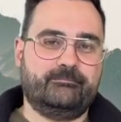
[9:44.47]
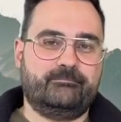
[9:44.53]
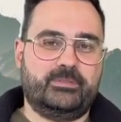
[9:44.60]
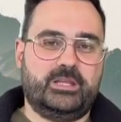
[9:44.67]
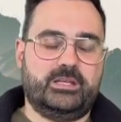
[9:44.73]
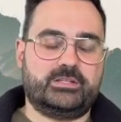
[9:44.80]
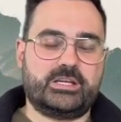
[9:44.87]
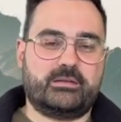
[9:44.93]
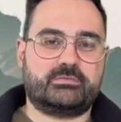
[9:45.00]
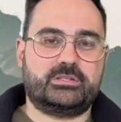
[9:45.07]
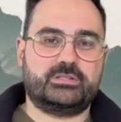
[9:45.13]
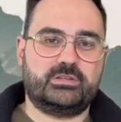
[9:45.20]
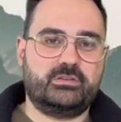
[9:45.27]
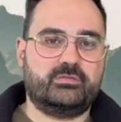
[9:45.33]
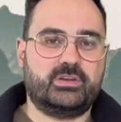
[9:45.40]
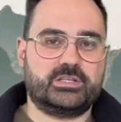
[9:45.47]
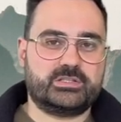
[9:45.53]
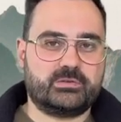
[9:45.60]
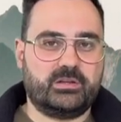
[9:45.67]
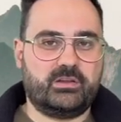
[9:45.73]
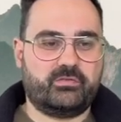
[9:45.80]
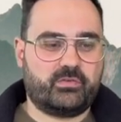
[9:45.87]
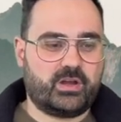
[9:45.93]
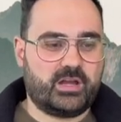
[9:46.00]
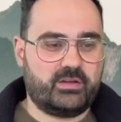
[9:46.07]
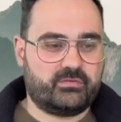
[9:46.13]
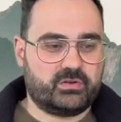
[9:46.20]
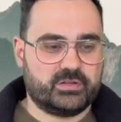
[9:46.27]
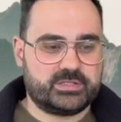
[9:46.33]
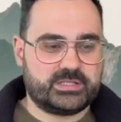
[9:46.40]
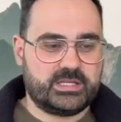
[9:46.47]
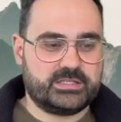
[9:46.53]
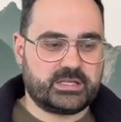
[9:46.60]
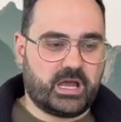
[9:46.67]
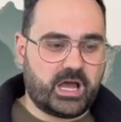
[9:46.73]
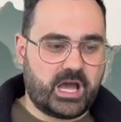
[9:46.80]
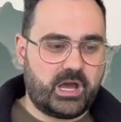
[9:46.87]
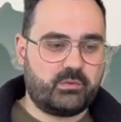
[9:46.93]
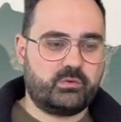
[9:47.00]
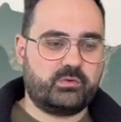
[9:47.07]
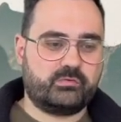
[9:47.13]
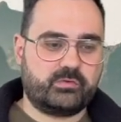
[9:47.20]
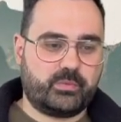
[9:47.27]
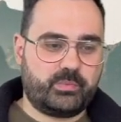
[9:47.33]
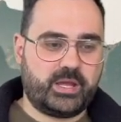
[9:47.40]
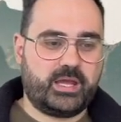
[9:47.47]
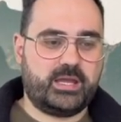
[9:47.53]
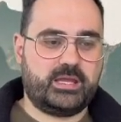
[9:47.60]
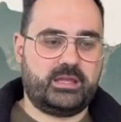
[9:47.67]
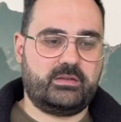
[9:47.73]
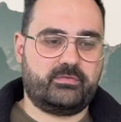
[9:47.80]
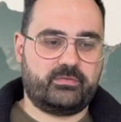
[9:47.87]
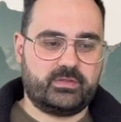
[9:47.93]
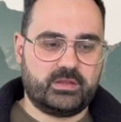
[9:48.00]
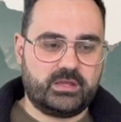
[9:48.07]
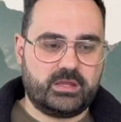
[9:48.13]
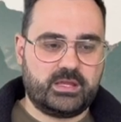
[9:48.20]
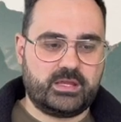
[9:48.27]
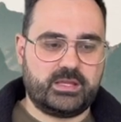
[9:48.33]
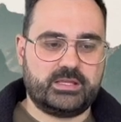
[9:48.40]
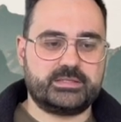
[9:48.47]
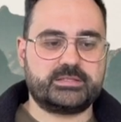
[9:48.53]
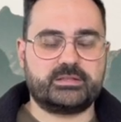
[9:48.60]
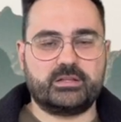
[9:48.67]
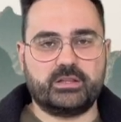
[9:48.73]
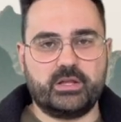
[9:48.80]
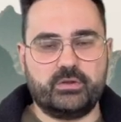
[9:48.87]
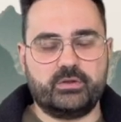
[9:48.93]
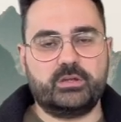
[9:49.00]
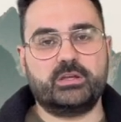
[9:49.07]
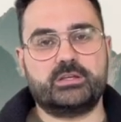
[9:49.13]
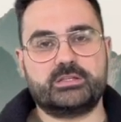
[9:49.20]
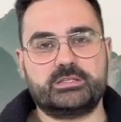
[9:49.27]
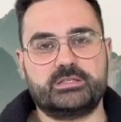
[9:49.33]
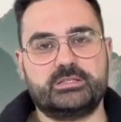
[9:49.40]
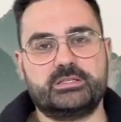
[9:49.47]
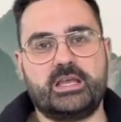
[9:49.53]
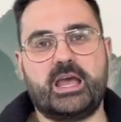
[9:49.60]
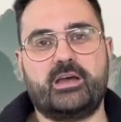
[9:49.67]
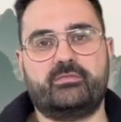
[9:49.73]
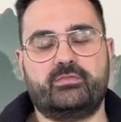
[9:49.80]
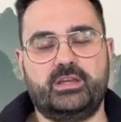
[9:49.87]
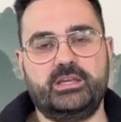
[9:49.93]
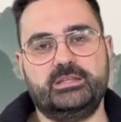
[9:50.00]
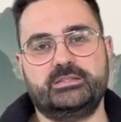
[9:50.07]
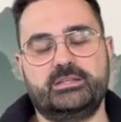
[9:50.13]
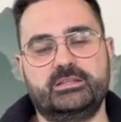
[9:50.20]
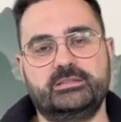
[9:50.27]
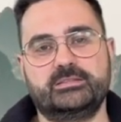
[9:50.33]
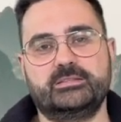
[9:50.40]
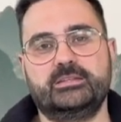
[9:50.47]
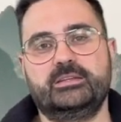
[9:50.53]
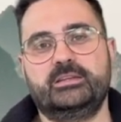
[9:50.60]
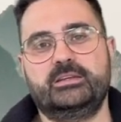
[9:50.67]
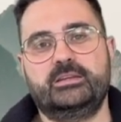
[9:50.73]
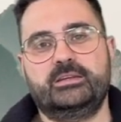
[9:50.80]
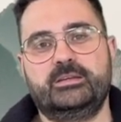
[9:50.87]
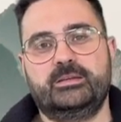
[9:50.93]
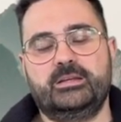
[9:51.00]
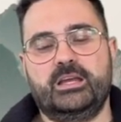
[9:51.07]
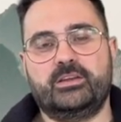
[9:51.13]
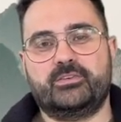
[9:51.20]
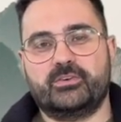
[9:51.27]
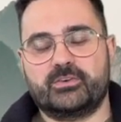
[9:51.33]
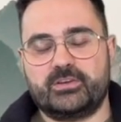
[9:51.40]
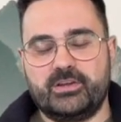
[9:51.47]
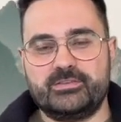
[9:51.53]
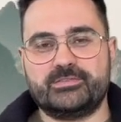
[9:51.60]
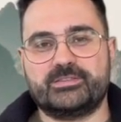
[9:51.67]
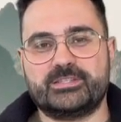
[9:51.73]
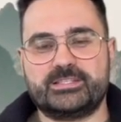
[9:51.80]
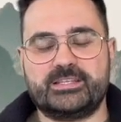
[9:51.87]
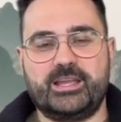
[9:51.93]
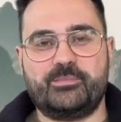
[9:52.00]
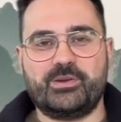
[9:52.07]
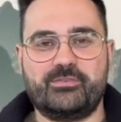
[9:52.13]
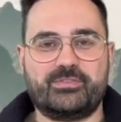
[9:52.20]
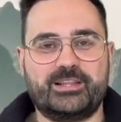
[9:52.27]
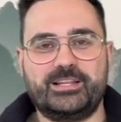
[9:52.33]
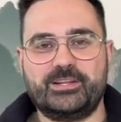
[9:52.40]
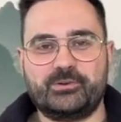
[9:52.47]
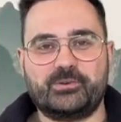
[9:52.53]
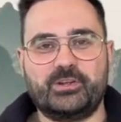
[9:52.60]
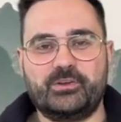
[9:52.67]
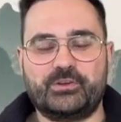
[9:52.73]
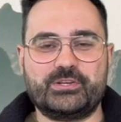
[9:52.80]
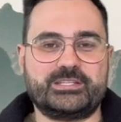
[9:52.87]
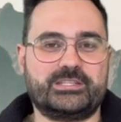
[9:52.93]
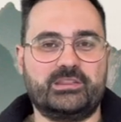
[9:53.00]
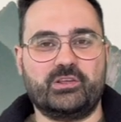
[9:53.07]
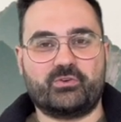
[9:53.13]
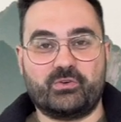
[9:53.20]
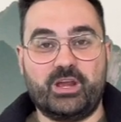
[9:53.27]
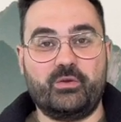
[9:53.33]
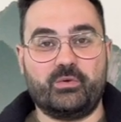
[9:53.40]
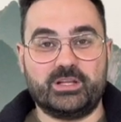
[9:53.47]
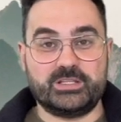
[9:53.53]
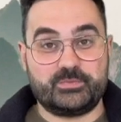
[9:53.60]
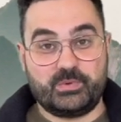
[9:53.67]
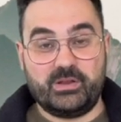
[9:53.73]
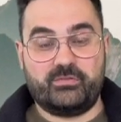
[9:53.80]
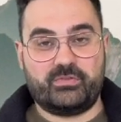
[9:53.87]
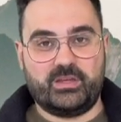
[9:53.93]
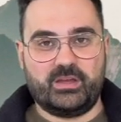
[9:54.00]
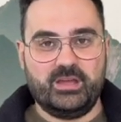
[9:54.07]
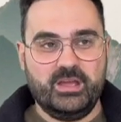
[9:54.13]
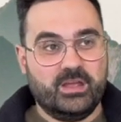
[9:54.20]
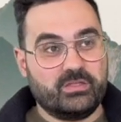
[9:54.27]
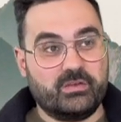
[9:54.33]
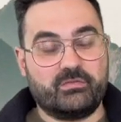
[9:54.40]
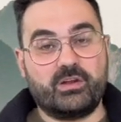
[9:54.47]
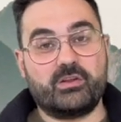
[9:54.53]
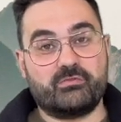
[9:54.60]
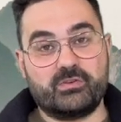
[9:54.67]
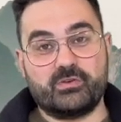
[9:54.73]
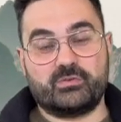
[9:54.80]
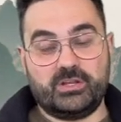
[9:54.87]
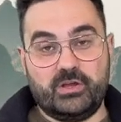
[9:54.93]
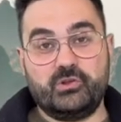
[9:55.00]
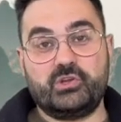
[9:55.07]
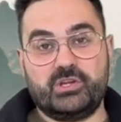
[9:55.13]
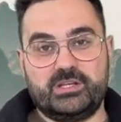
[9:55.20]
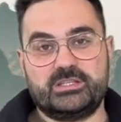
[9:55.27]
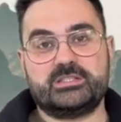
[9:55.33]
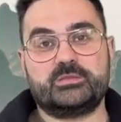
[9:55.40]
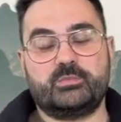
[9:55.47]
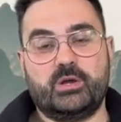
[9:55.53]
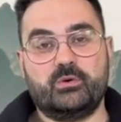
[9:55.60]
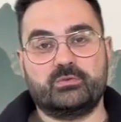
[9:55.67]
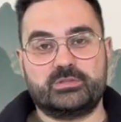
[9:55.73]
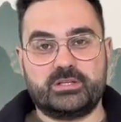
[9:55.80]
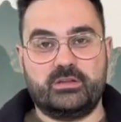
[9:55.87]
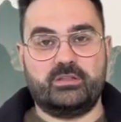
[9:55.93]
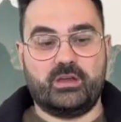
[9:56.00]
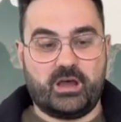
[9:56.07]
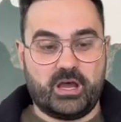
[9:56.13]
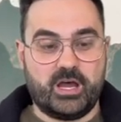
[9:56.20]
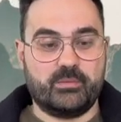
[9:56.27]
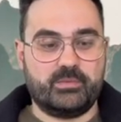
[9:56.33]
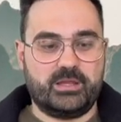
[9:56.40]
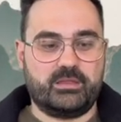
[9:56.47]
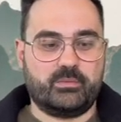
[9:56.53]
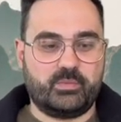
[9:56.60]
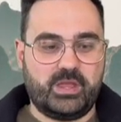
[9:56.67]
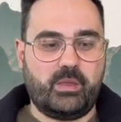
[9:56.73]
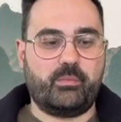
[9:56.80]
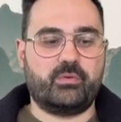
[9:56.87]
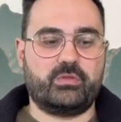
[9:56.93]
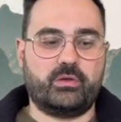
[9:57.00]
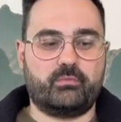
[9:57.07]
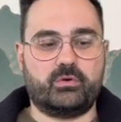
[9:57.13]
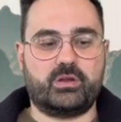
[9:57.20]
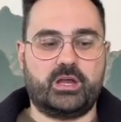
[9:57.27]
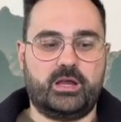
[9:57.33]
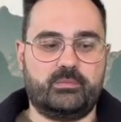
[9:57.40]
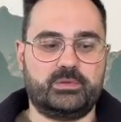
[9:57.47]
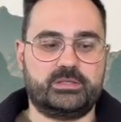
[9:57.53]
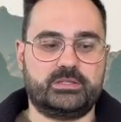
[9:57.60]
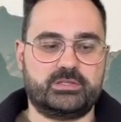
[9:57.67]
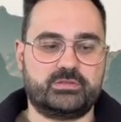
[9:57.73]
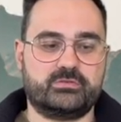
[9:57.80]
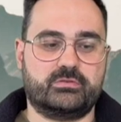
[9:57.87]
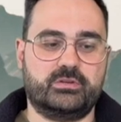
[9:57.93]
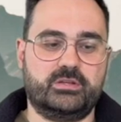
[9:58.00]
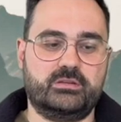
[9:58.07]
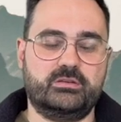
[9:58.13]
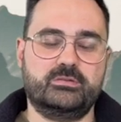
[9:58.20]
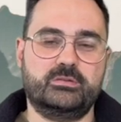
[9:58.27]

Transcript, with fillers: In chapter 2, verse 25, God says, I will repay for the years the locusts have eaten. And God goes on to say, both the little locusts and the great ones, both the, the very real locusts, but also the army, the people that will come and destroy you.